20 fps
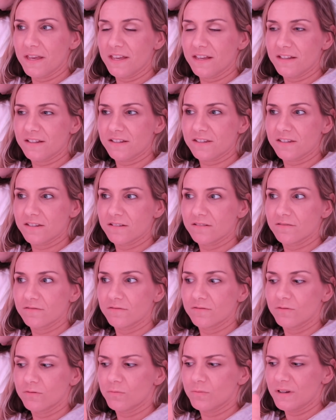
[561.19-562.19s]
It. Uh,
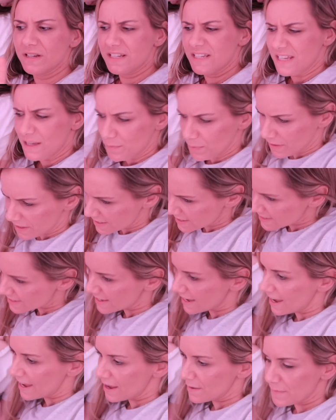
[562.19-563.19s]
yes, Simon,
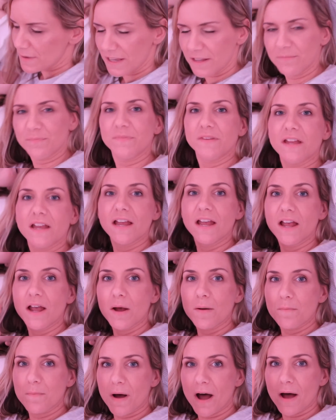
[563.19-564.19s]
Simon. Bop It,
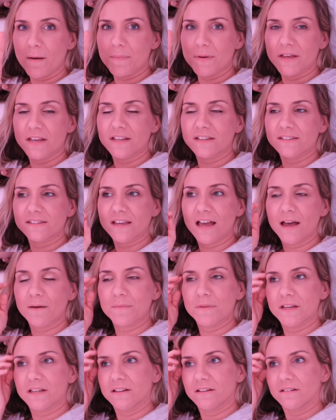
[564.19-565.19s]
um, Bop It
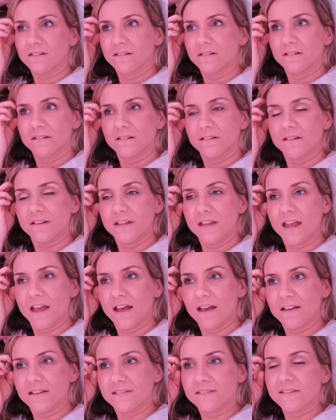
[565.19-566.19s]
Simon. Hippo,
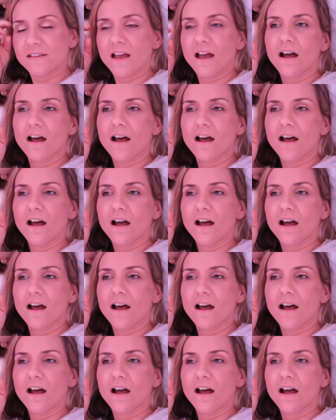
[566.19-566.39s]
yes.